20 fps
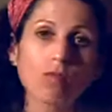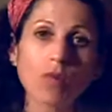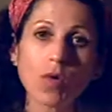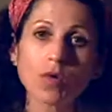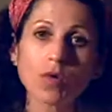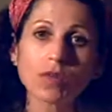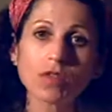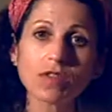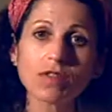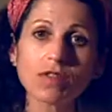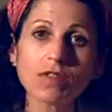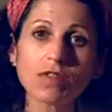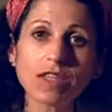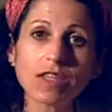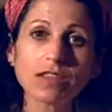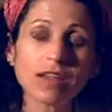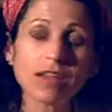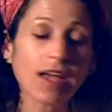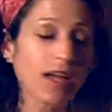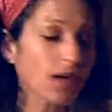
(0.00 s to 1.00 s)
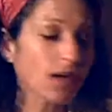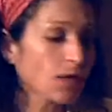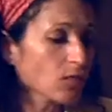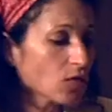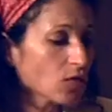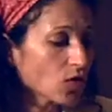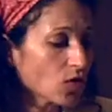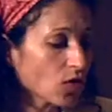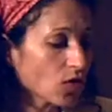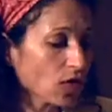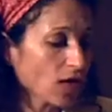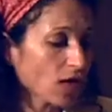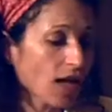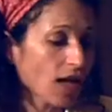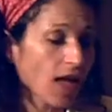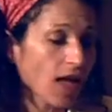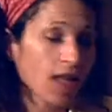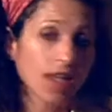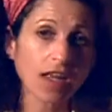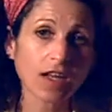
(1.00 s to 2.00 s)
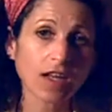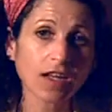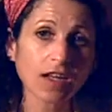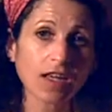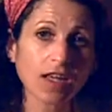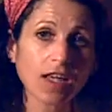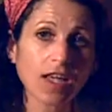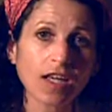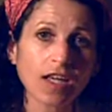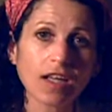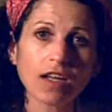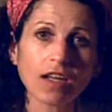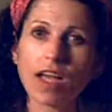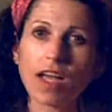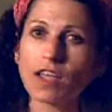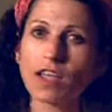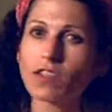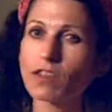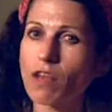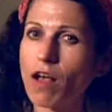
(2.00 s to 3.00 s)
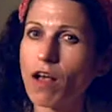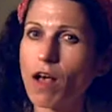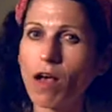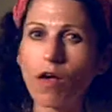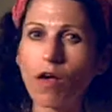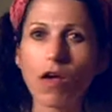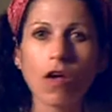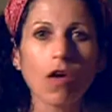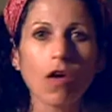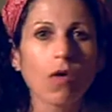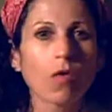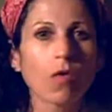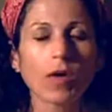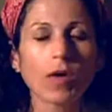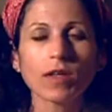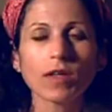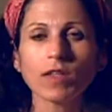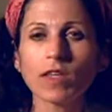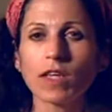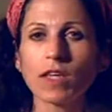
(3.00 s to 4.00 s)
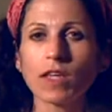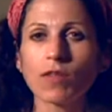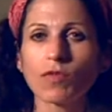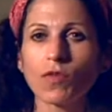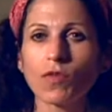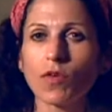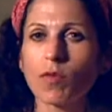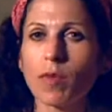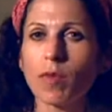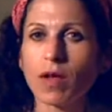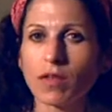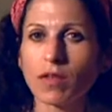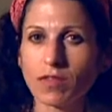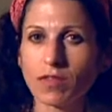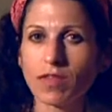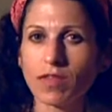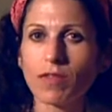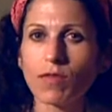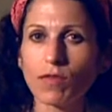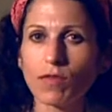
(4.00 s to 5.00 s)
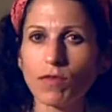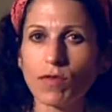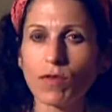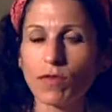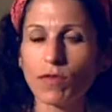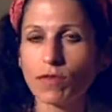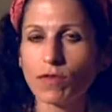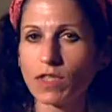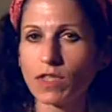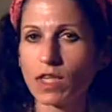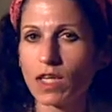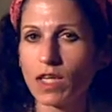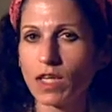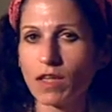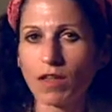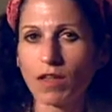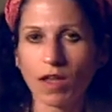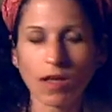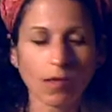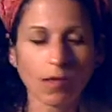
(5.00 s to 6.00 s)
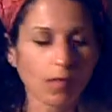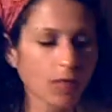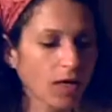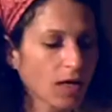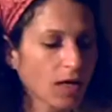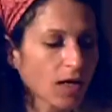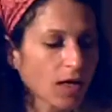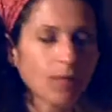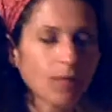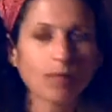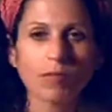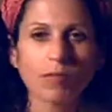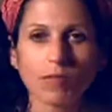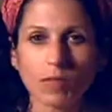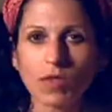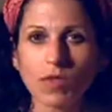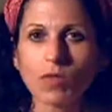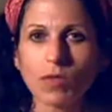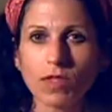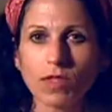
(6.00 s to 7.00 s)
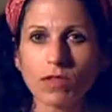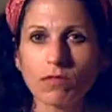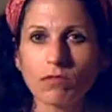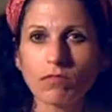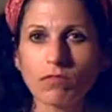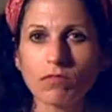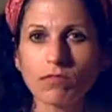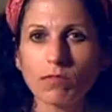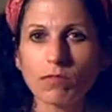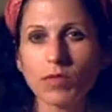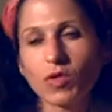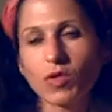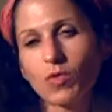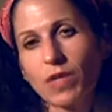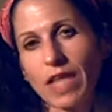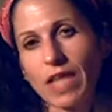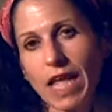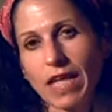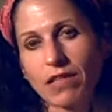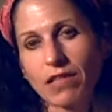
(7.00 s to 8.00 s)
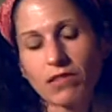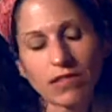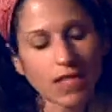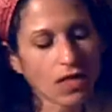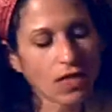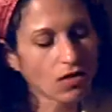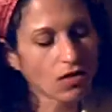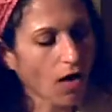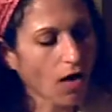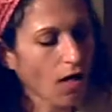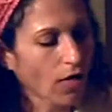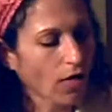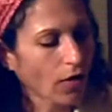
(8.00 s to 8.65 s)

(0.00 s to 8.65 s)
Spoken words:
Most of these items you can get in a kit. I saw one kit for about $7.50. They can be between $8 and $10.